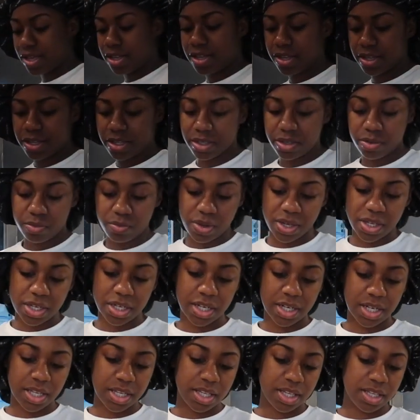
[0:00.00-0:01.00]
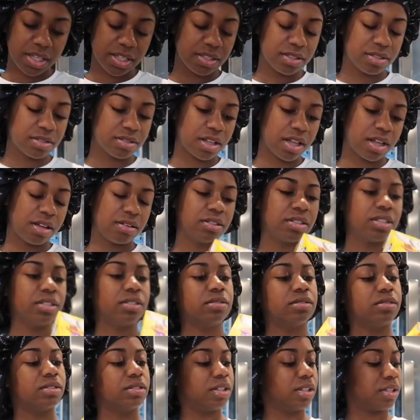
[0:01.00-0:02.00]
cook in one of these, I don't know.
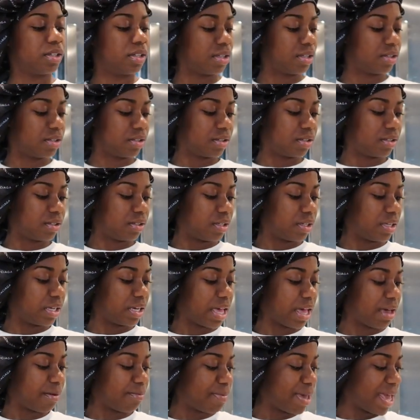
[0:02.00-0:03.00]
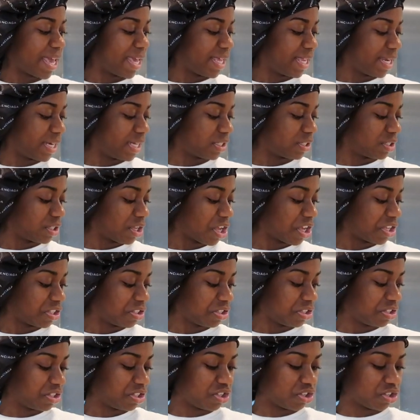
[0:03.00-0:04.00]
It got bacon and
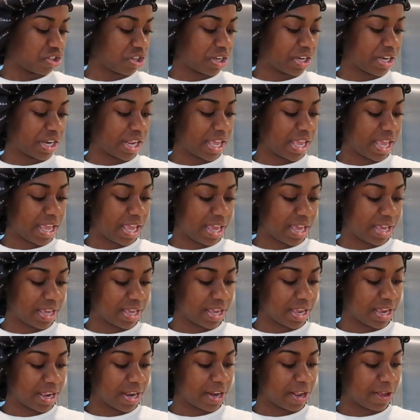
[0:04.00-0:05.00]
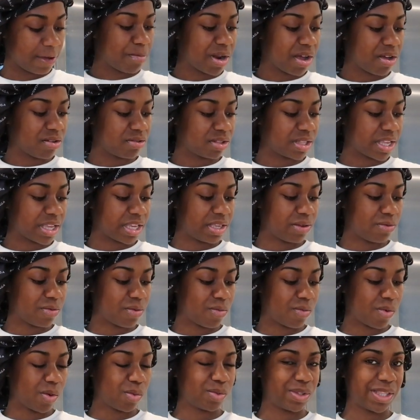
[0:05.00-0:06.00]
sausage and egg in it. I don't think you would
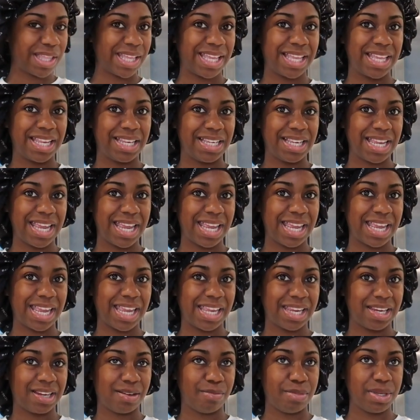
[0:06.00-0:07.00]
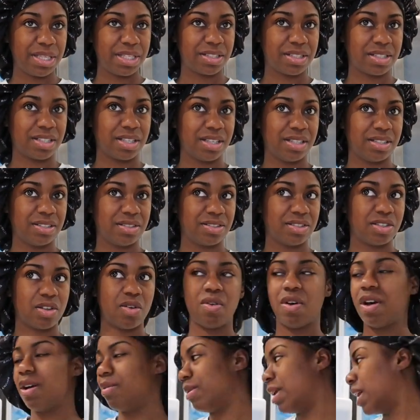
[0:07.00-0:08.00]
want that, that in a biscuit. So I'm